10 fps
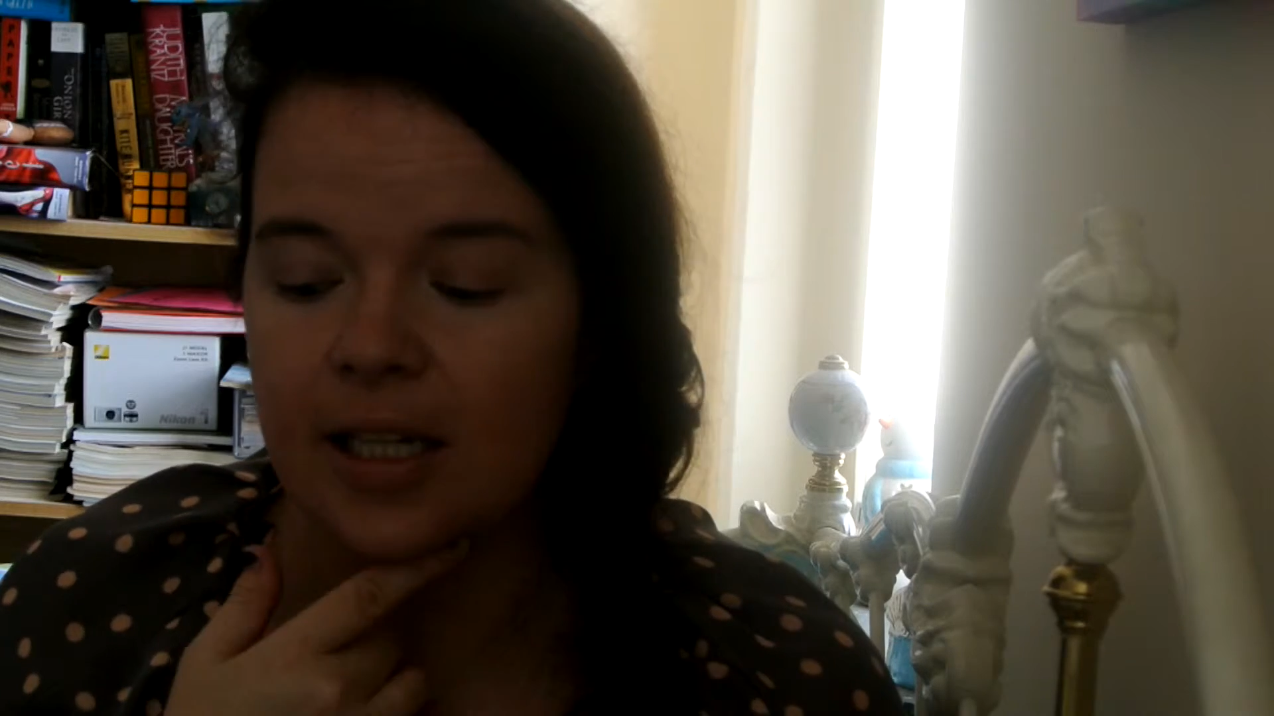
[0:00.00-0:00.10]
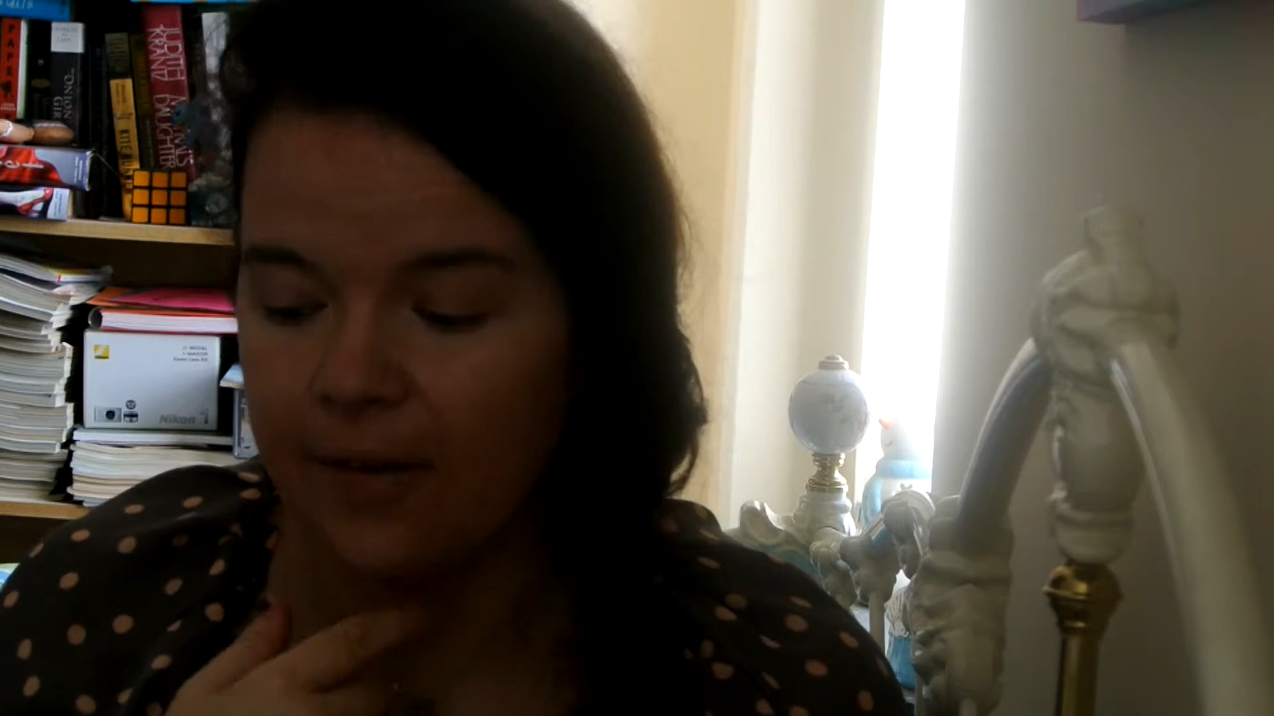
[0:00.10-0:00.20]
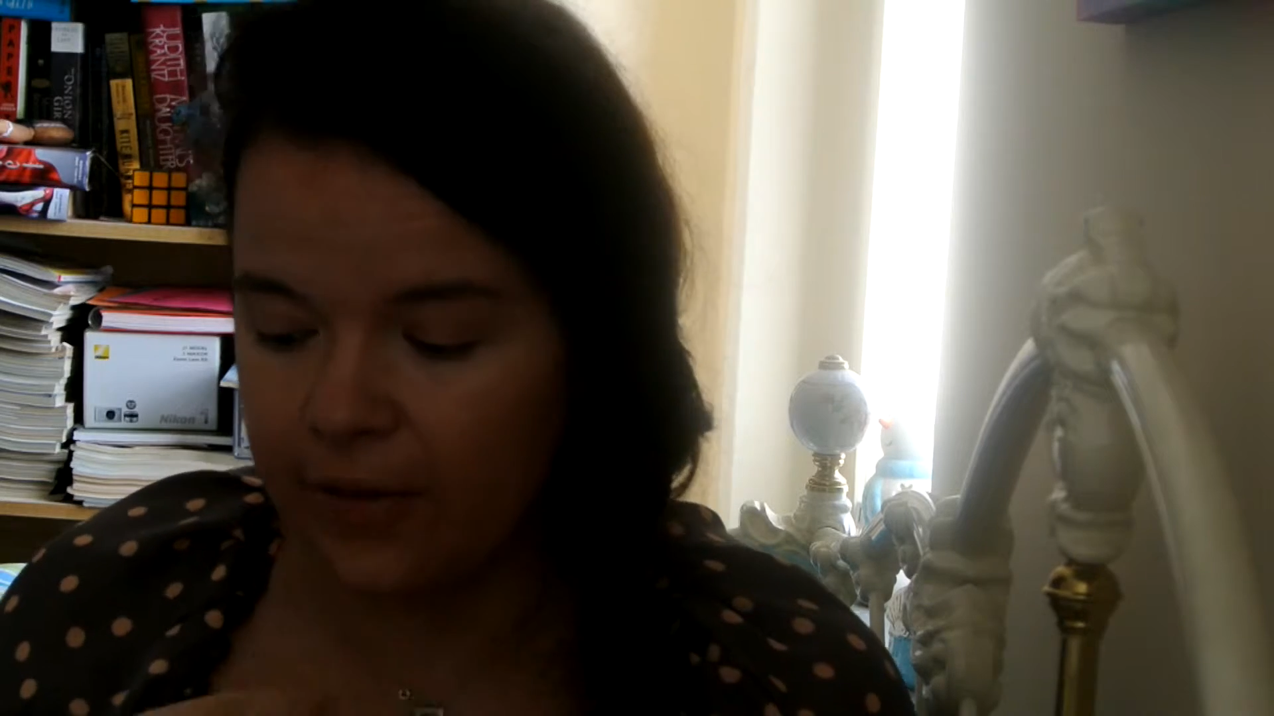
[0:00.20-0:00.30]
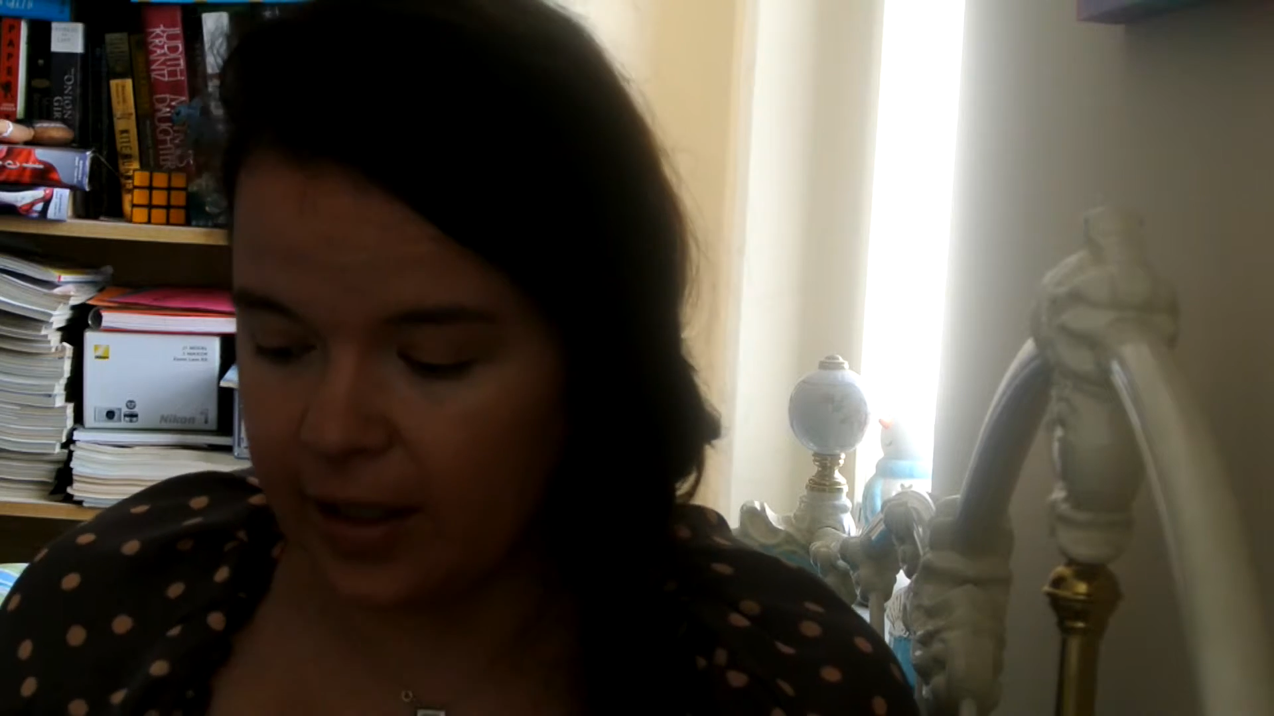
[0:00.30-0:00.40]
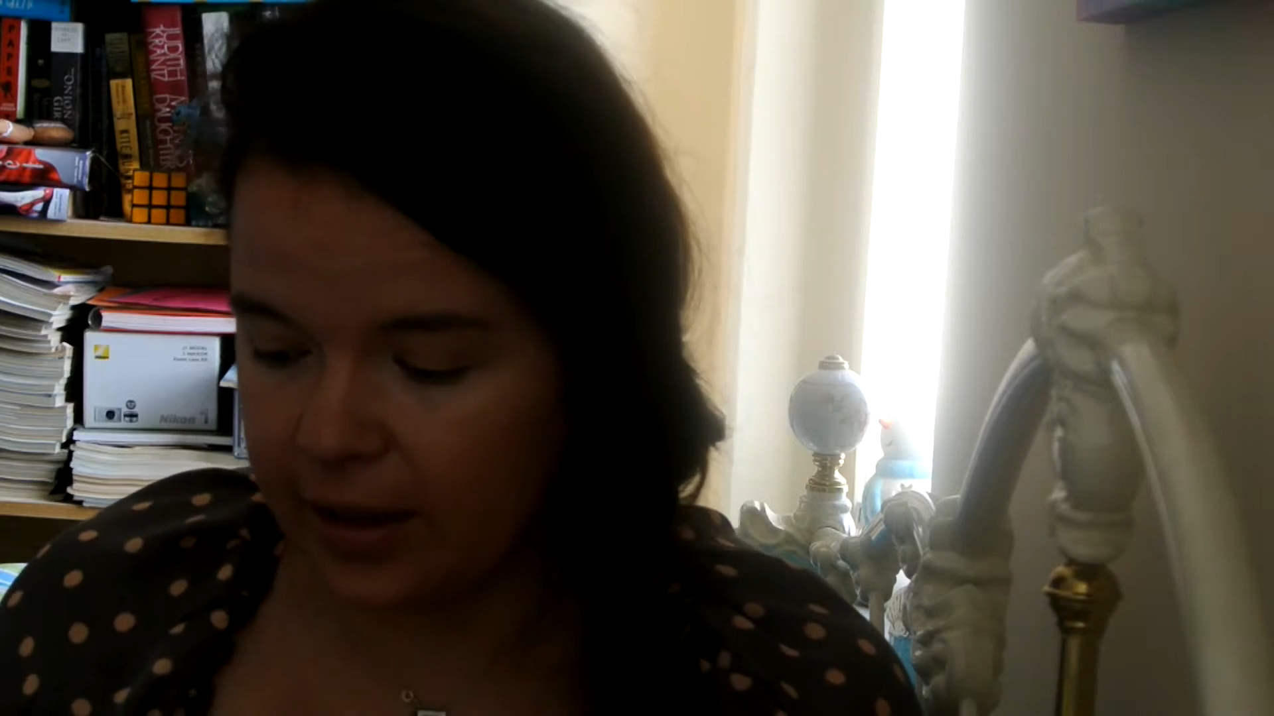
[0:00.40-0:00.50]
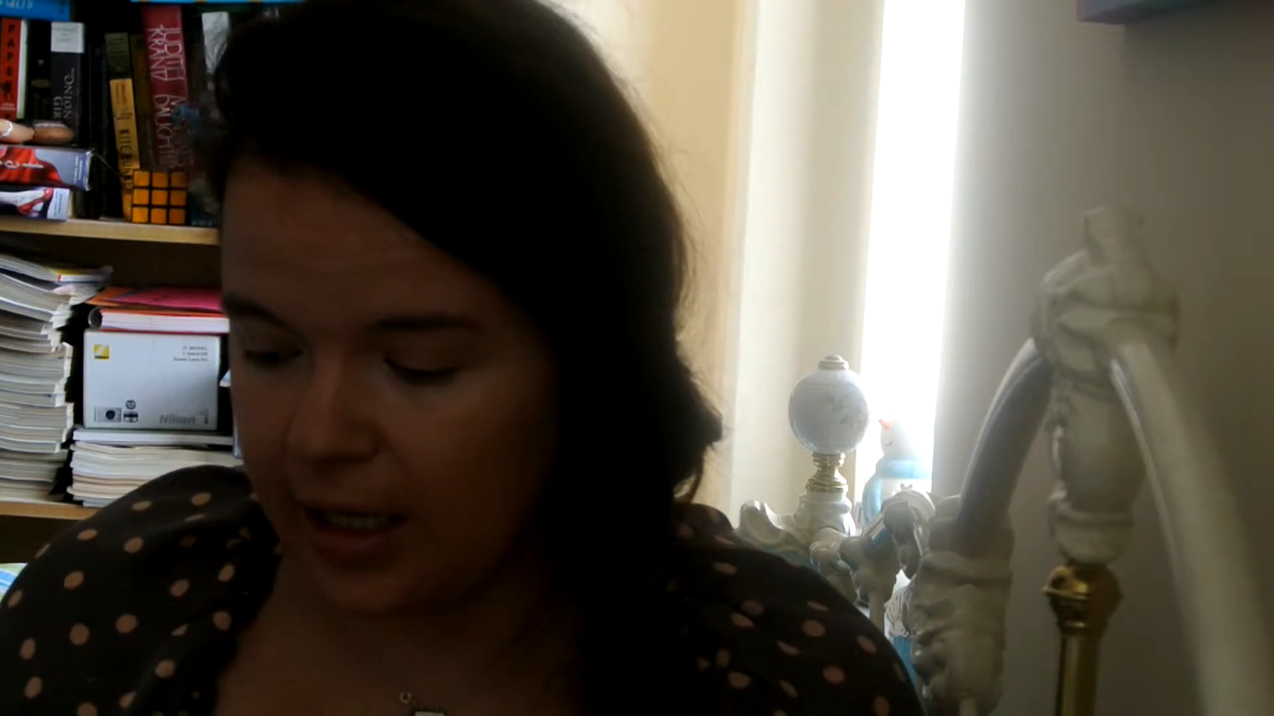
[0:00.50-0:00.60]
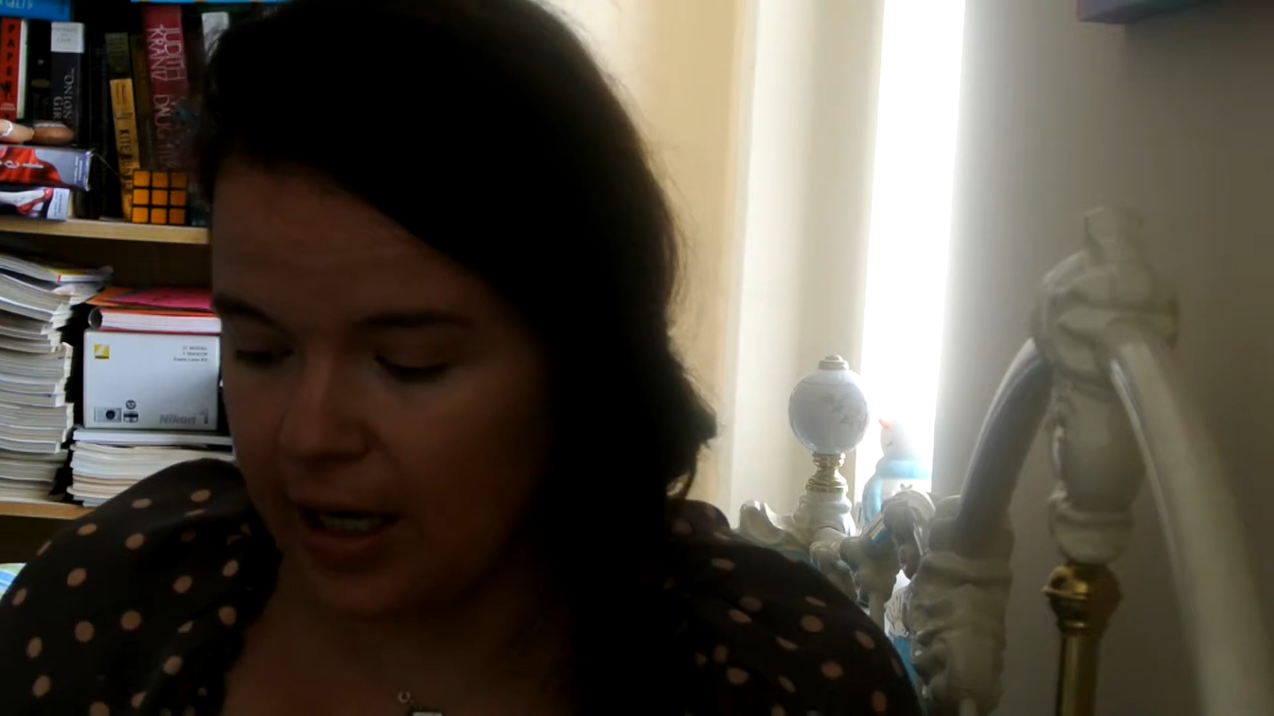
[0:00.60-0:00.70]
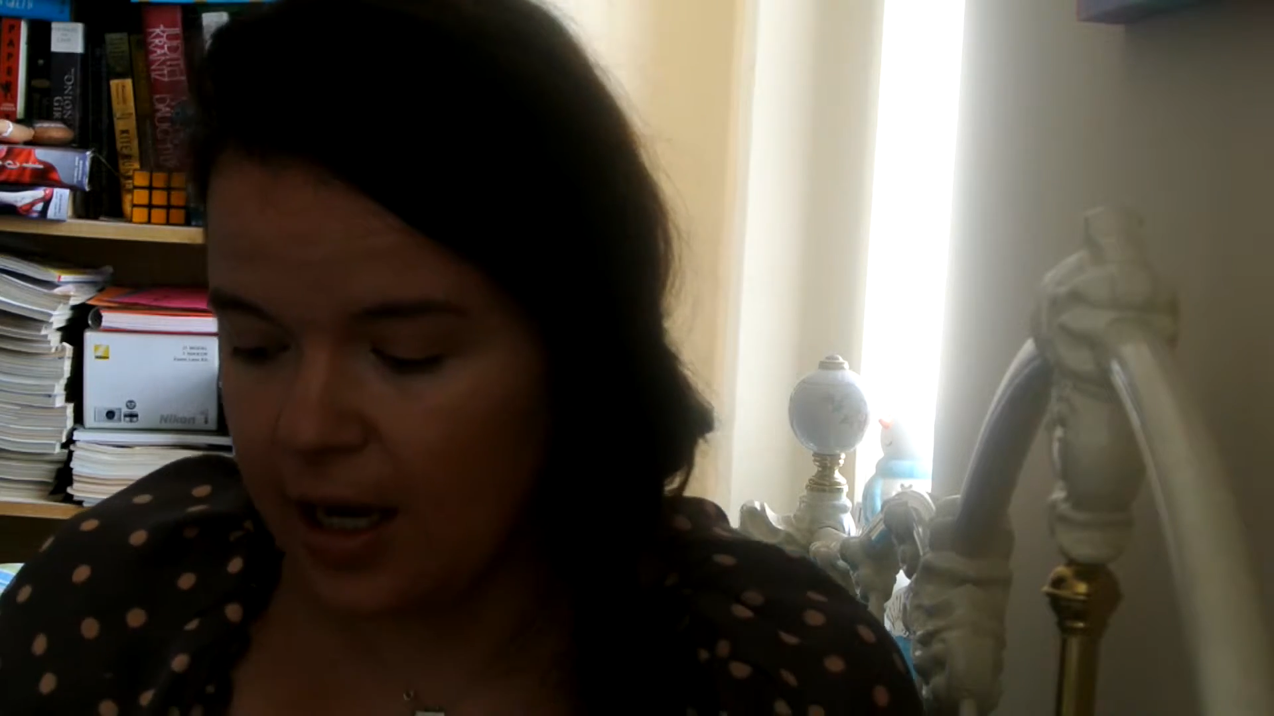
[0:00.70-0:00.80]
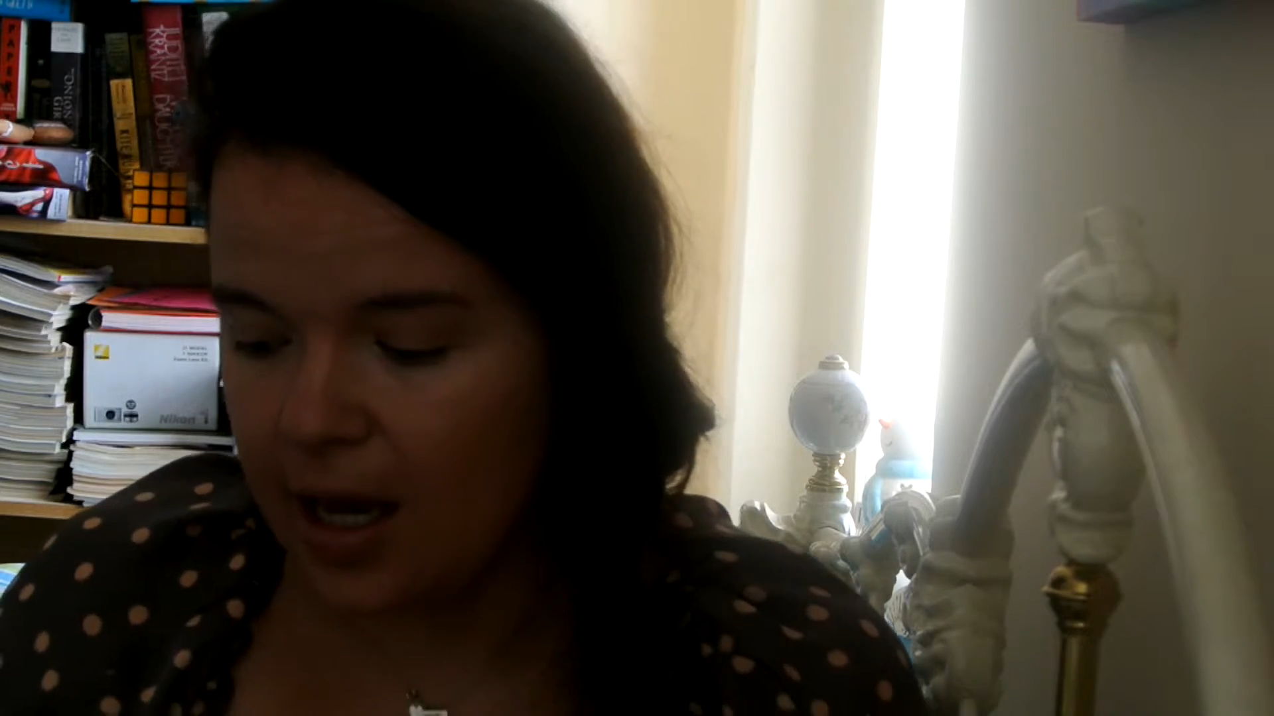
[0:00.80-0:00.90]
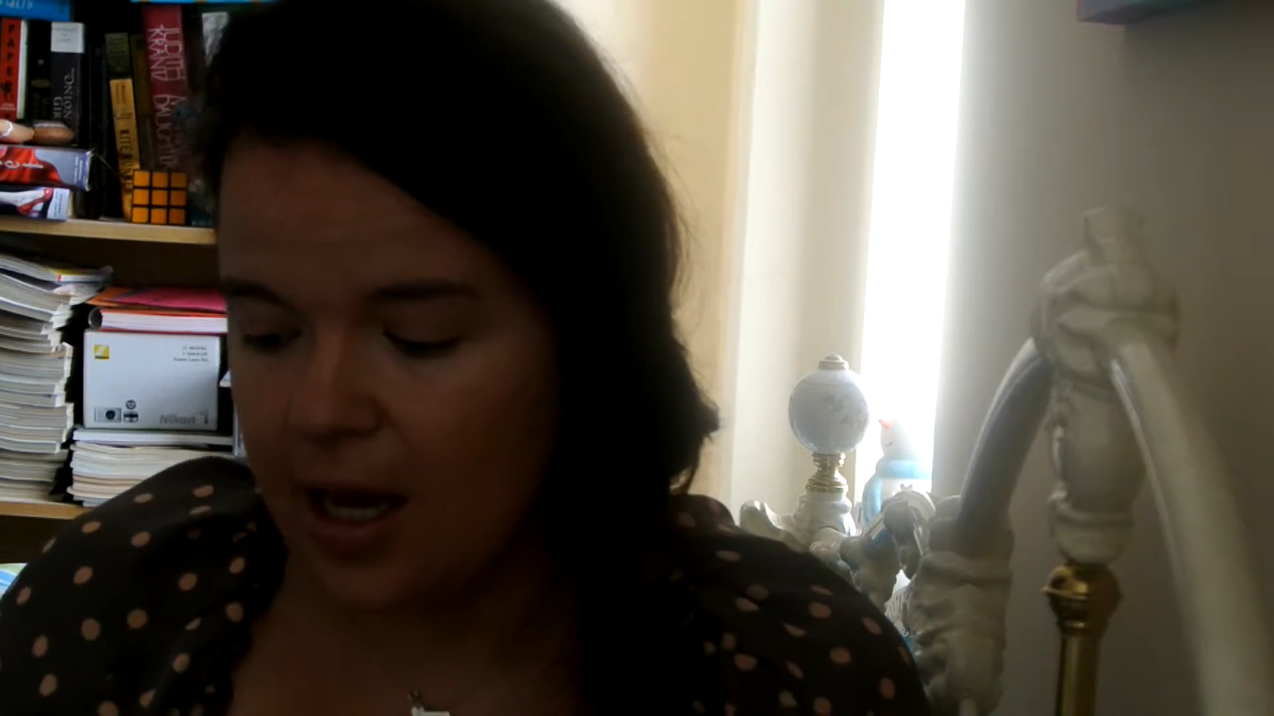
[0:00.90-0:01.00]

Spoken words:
definitely